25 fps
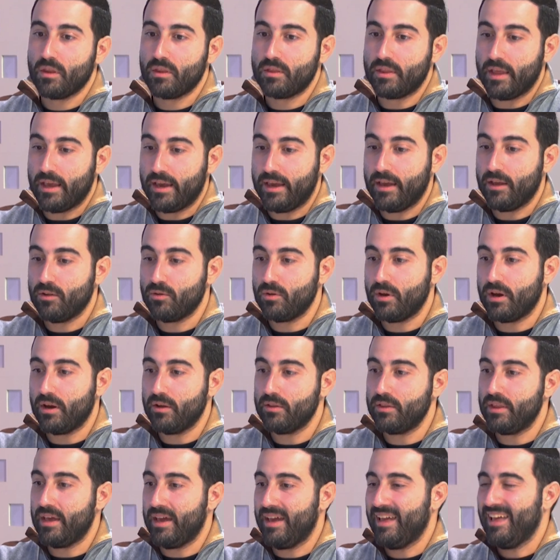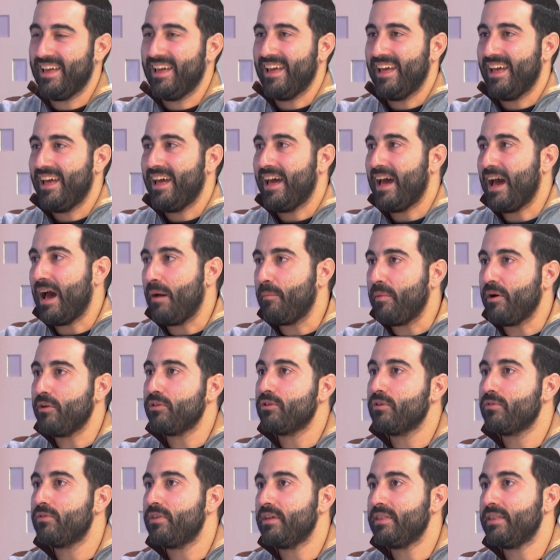taking into account the
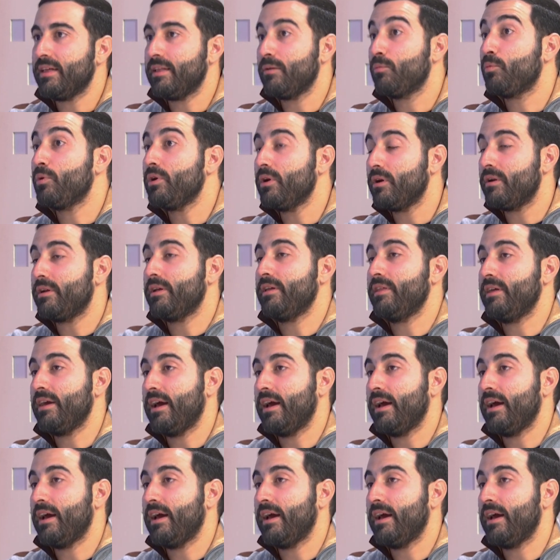amount of data that we already